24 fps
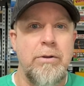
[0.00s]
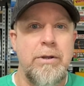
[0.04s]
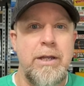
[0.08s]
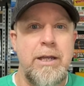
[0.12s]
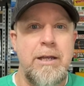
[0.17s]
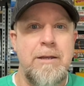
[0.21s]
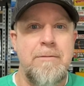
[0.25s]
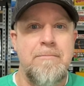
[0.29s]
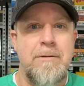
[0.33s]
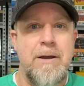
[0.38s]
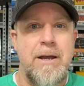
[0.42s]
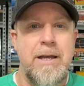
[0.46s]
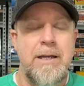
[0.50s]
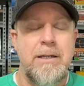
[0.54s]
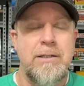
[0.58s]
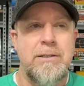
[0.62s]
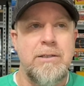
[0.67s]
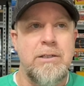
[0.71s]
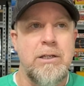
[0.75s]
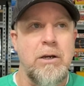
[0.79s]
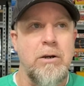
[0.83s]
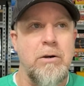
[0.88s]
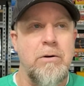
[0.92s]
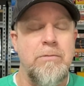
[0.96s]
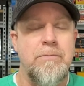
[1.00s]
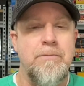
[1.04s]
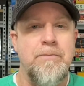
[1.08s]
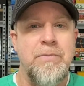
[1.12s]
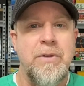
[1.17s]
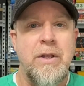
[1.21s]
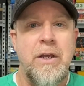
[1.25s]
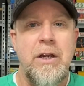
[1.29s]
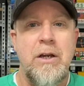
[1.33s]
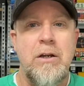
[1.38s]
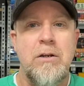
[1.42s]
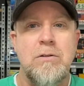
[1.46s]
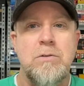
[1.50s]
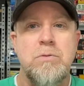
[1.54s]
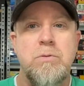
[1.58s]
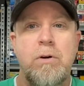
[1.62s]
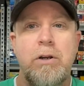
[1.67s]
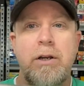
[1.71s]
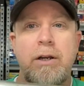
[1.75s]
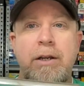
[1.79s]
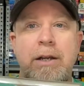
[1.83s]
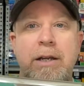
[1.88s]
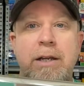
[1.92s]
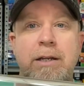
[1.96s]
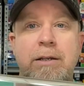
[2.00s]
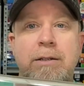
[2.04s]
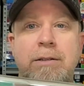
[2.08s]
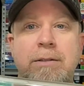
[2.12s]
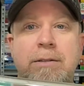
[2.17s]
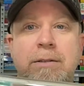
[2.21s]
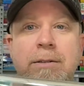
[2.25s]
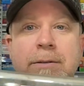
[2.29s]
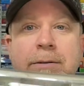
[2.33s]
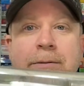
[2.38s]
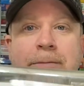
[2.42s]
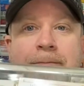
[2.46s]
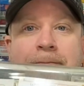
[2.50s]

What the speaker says: eBay. So here's what it is.